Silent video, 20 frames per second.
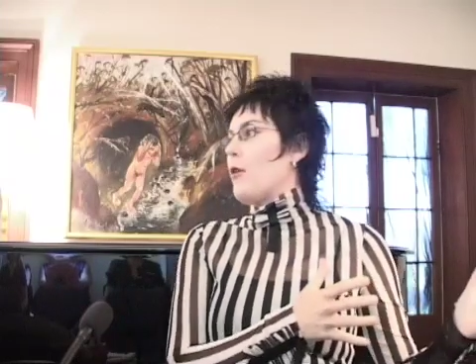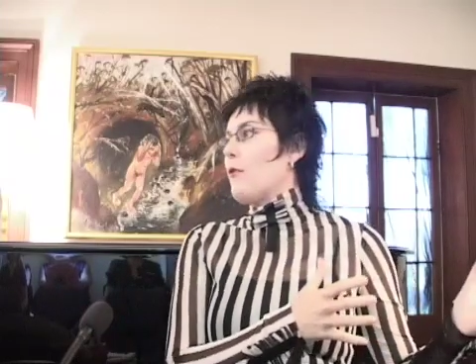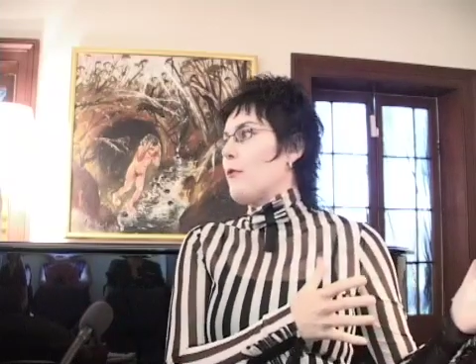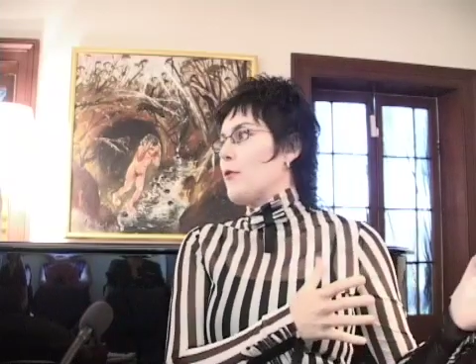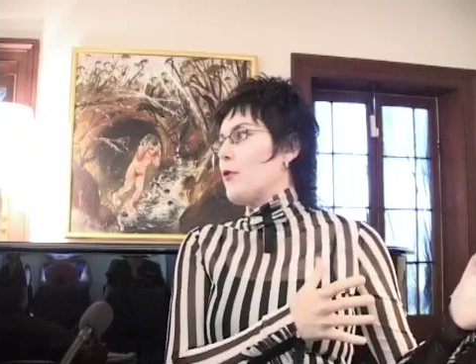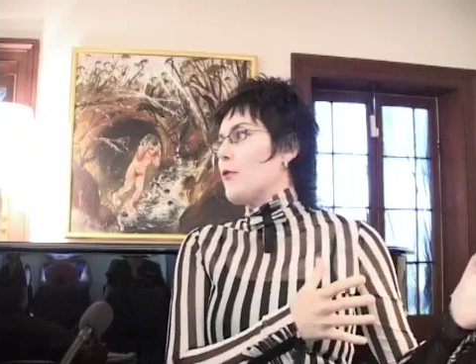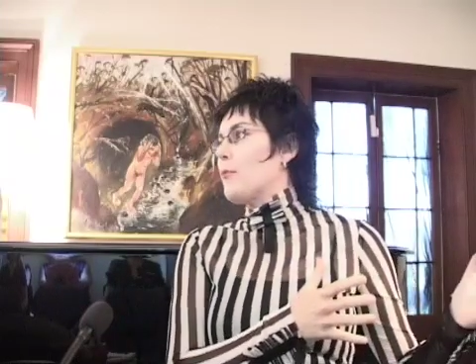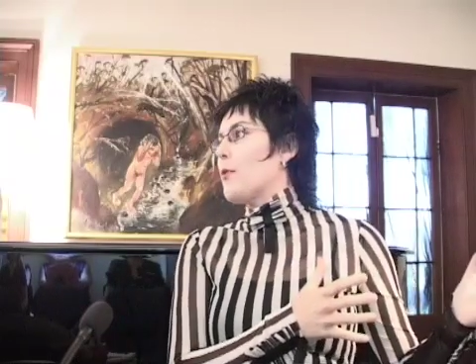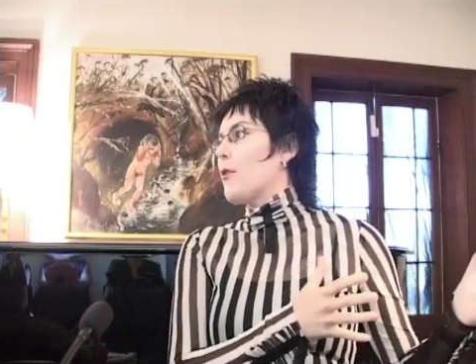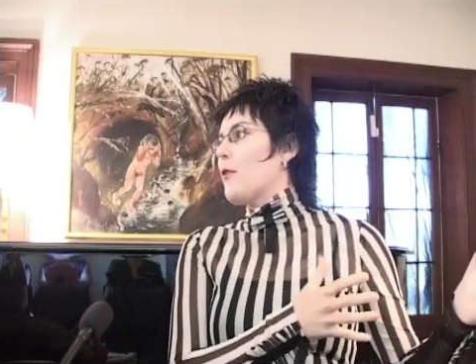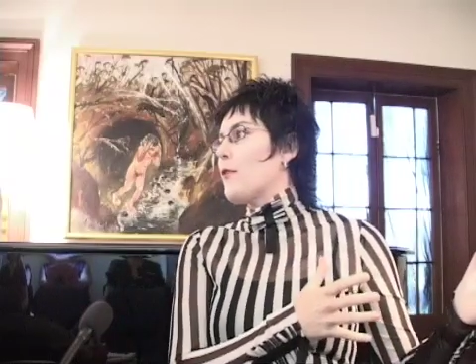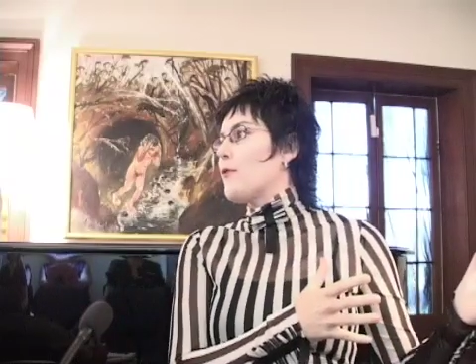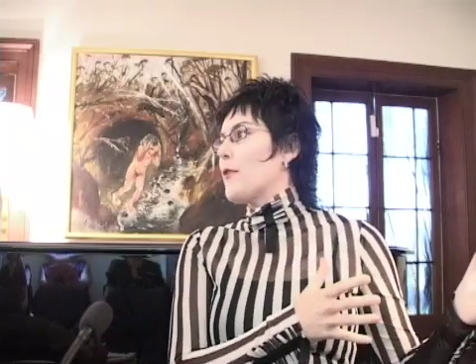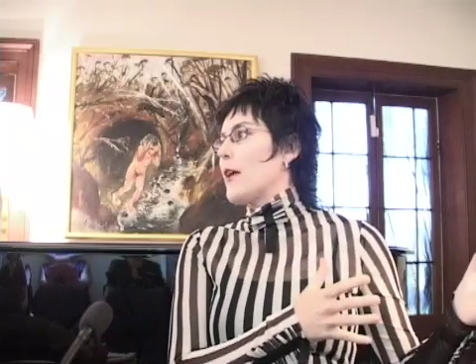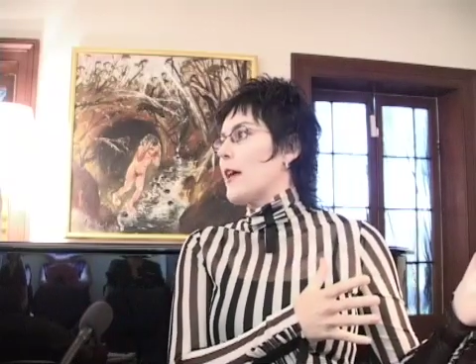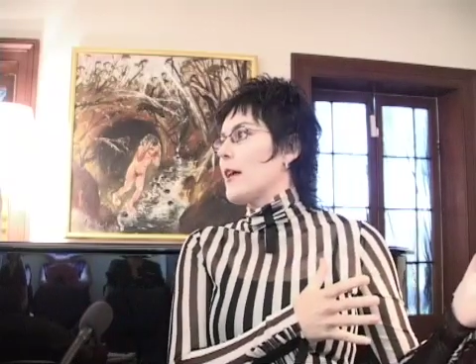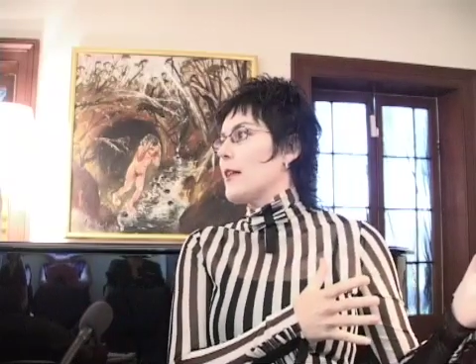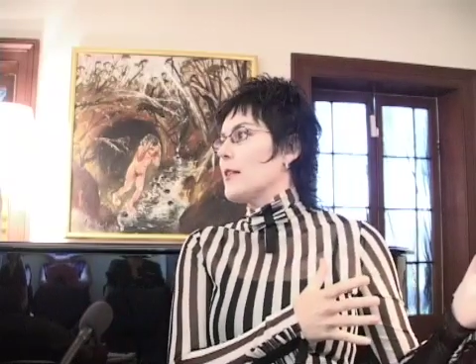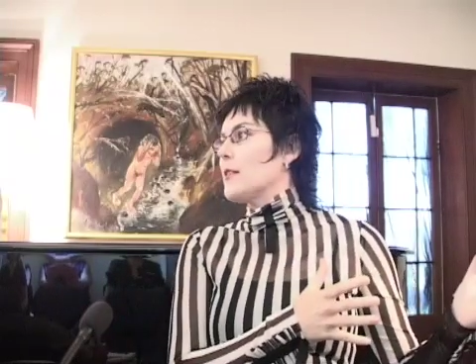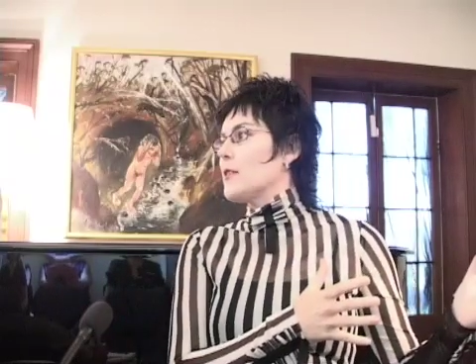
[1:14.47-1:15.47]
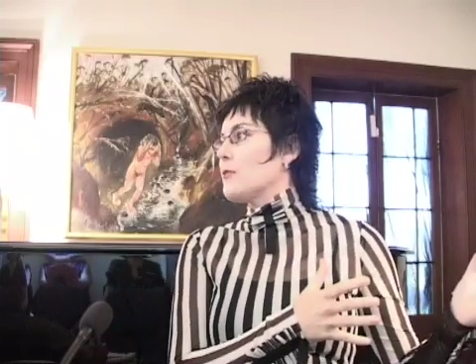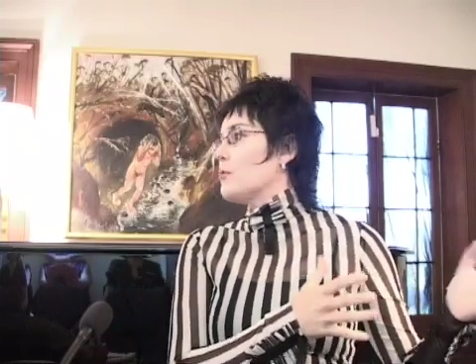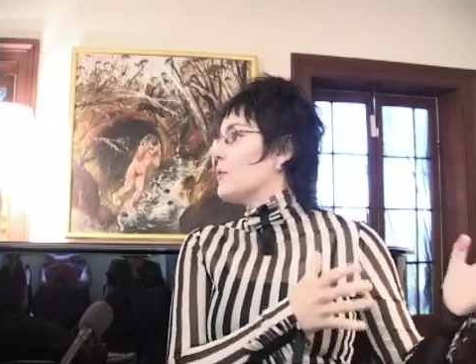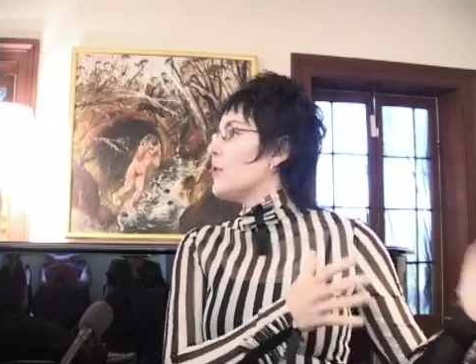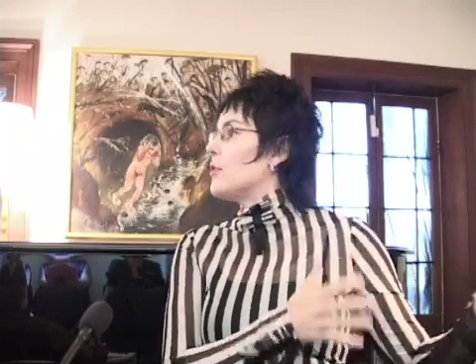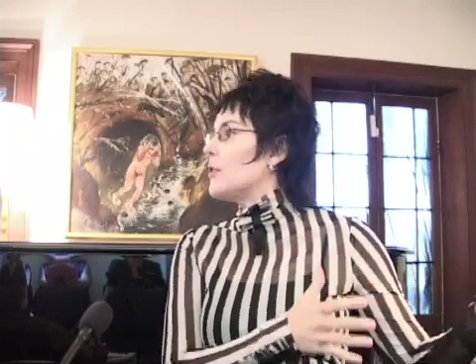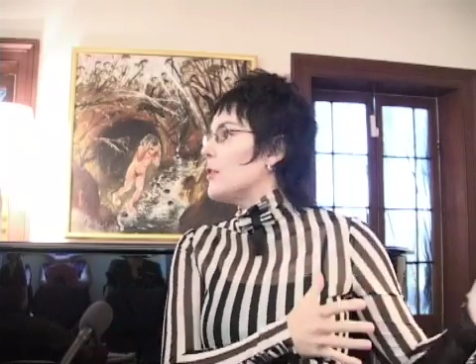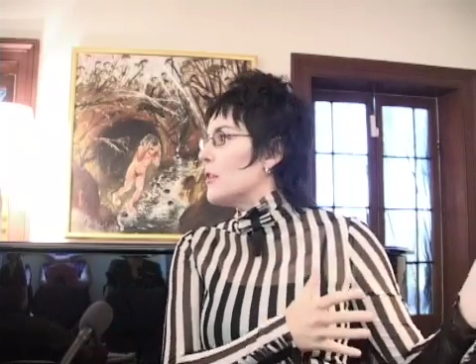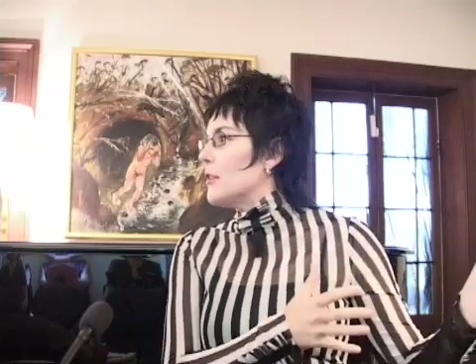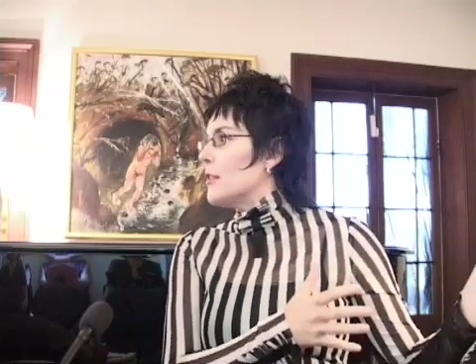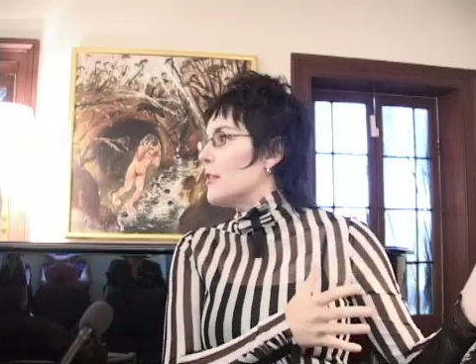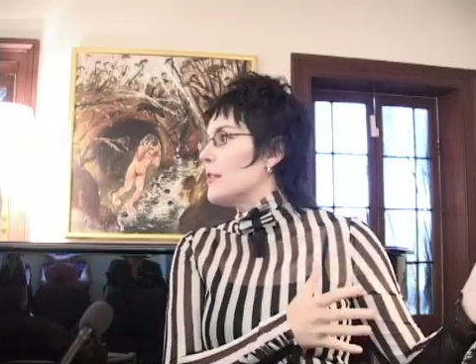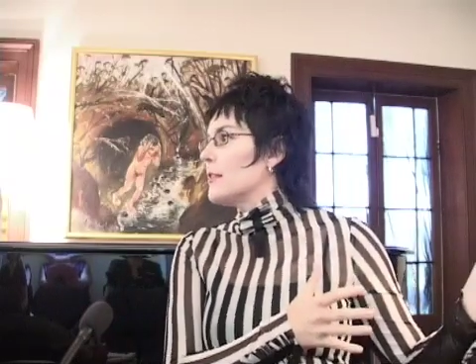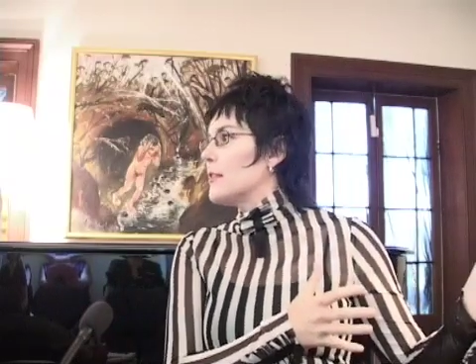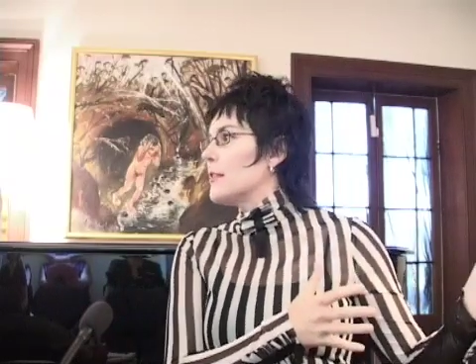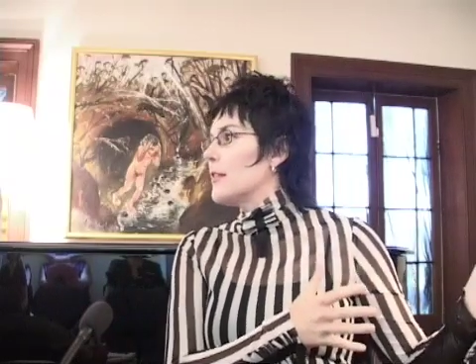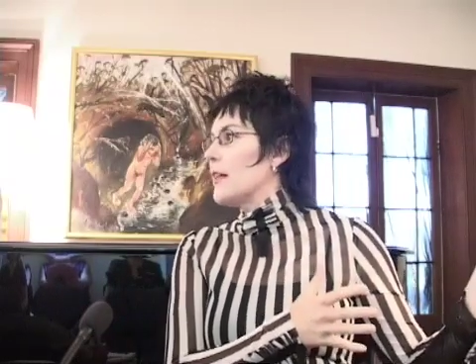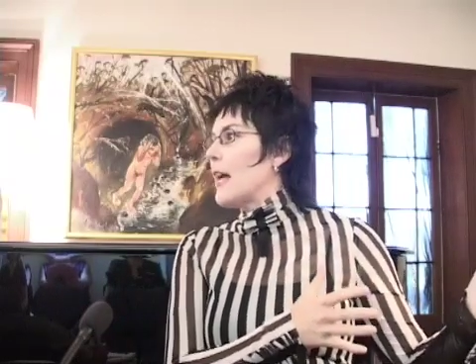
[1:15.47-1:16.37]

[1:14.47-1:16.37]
what football fans were,